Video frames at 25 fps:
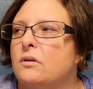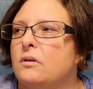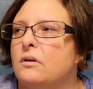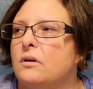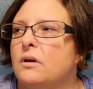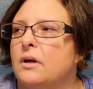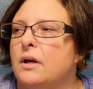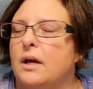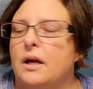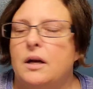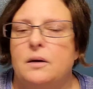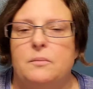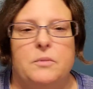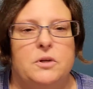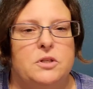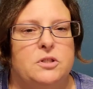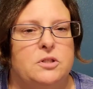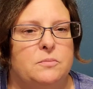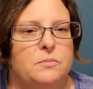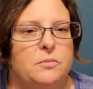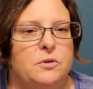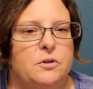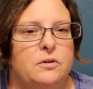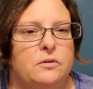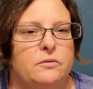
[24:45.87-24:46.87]
I got a bunch
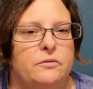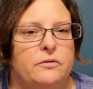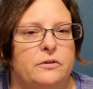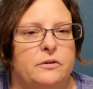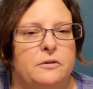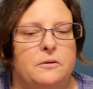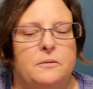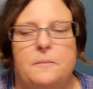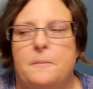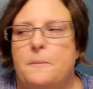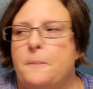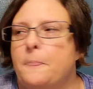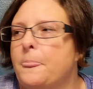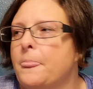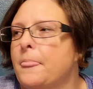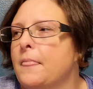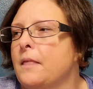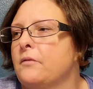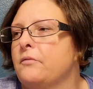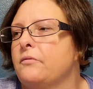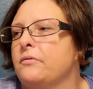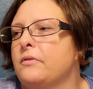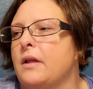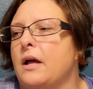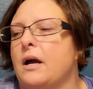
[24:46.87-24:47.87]
of beautiful
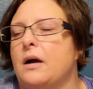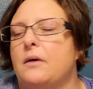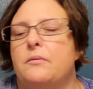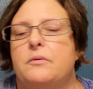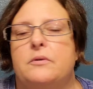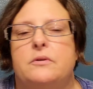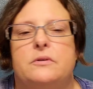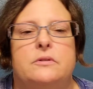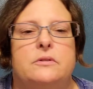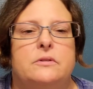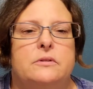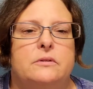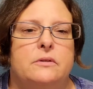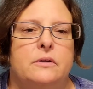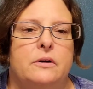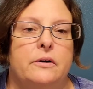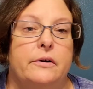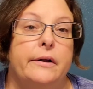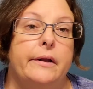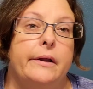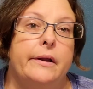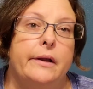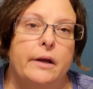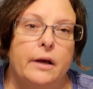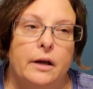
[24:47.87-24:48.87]
flowers, or
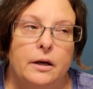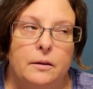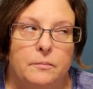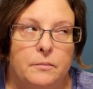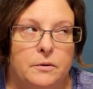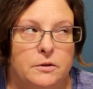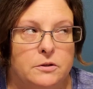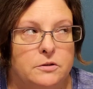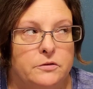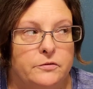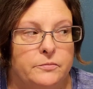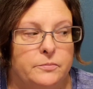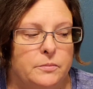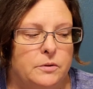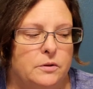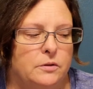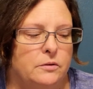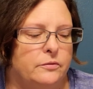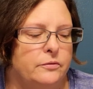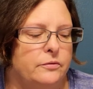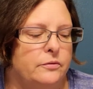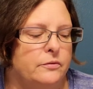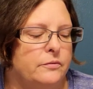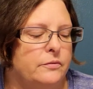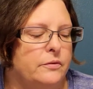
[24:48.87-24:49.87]
he got a bunch of
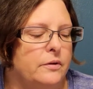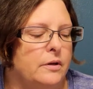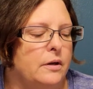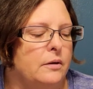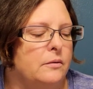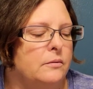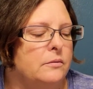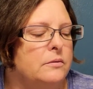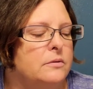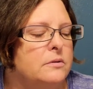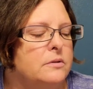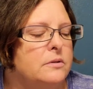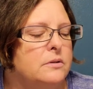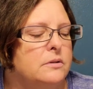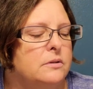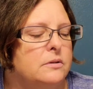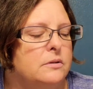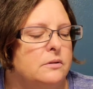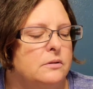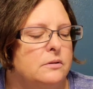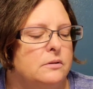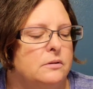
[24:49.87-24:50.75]
beautiful flowers.